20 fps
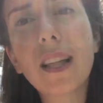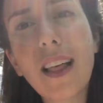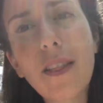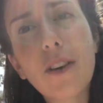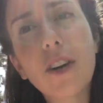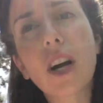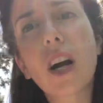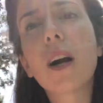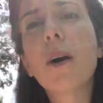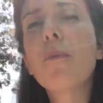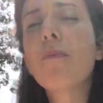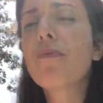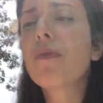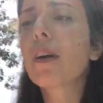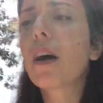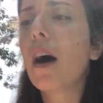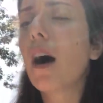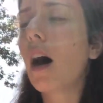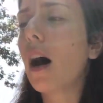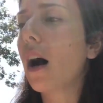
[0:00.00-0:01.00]
leather,
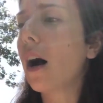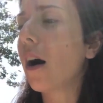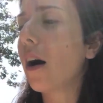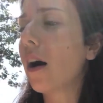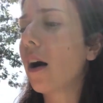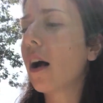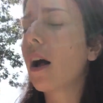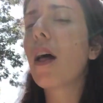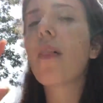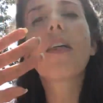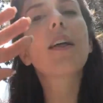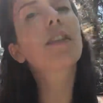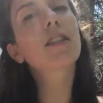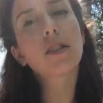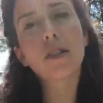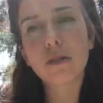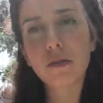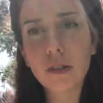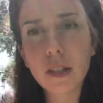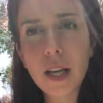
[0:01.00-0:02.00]
and that's
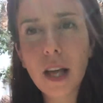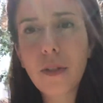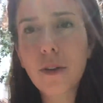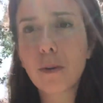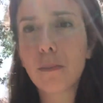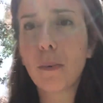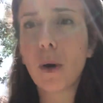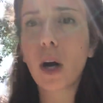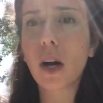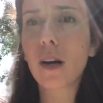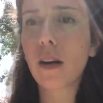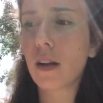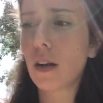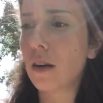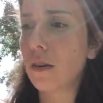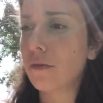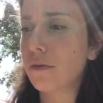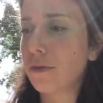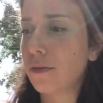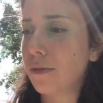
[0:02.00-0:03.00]
another part
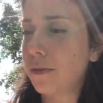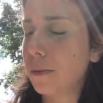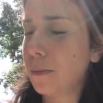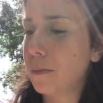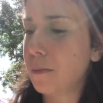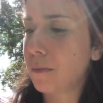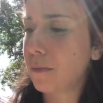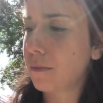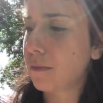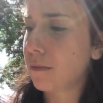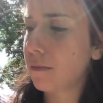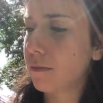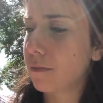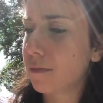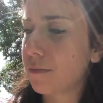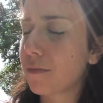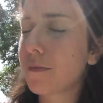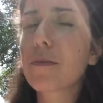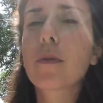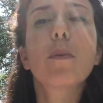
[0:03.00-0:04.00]
of.
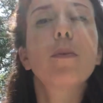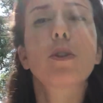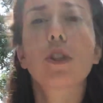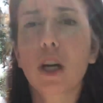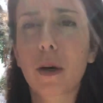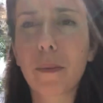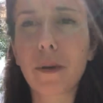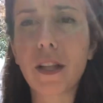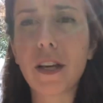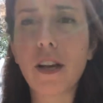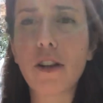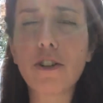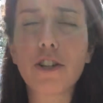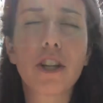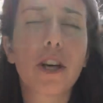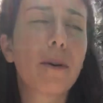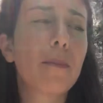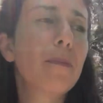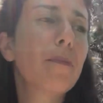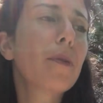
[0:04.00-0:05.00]
We'll talk about that another
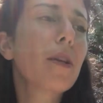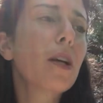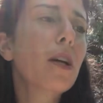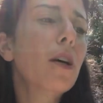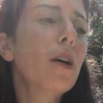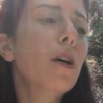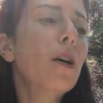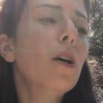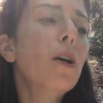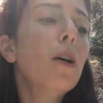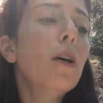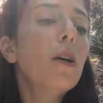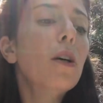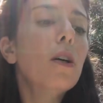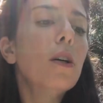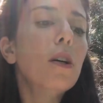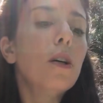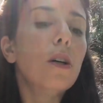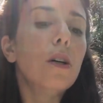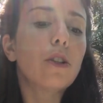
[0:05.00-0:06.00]
time.
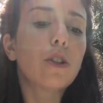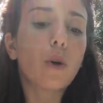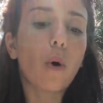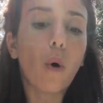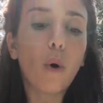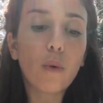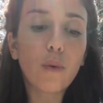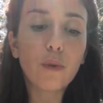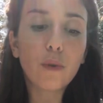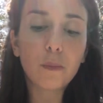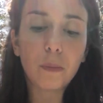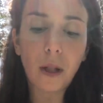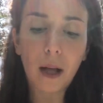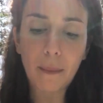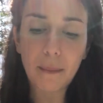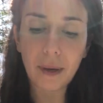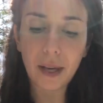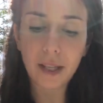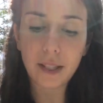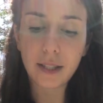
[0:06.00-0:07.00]
So whole food
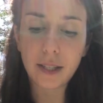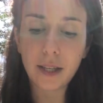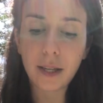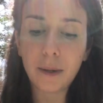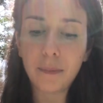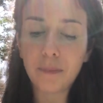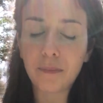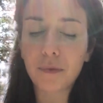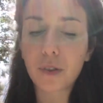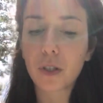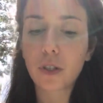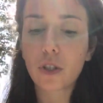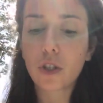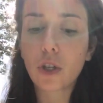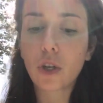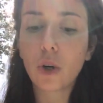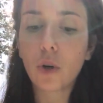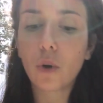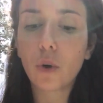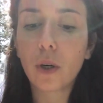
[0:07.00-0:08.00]
plant-based.
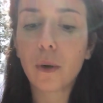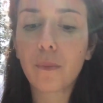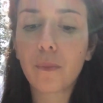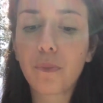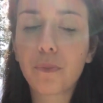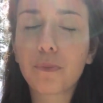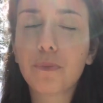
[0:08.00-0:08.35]
So